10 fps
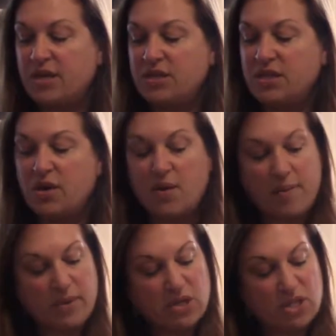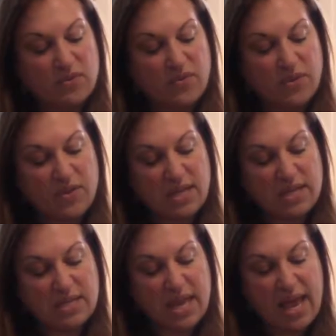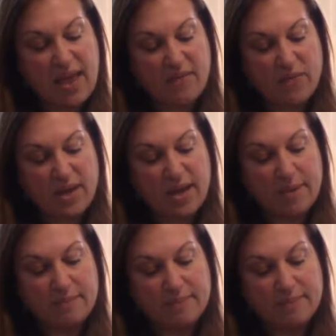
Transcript: So I'm going to just fill these halfway up.